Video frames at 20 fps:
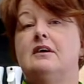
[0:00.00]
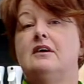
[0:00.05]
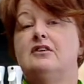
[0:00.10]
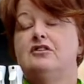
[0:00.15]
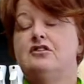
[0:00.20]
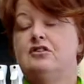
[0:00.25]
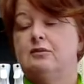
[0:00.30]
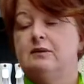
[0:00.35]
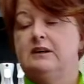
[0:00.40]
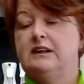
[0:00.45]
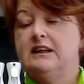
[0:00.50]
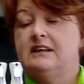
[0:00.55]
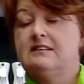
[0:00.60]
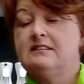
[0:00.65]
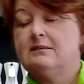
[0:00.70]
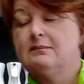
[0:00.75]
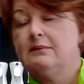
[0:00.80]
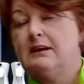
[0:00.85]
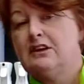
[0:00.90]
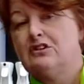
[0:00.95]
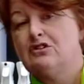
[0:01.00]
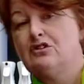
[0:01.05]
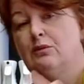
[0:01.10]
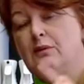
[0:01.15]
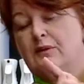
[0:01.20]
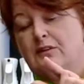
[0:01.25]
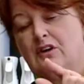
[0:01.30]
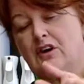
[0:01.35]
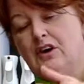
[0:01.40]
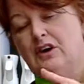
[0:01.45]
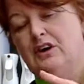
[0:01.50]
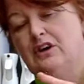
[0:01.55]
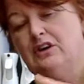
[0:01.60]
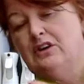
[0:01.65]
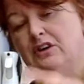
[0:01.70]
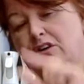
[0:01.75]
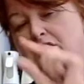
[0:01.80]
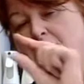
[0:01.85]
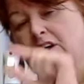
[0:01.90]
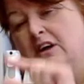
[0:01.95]
So we need to make sure we've got a
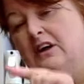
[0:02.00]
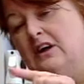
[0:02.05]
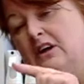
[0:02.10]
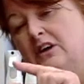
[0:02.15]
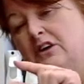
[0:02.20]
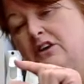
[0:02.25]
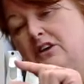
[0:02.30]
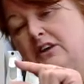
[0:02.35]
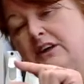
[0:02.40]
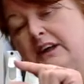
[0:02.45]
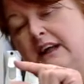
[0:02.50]
good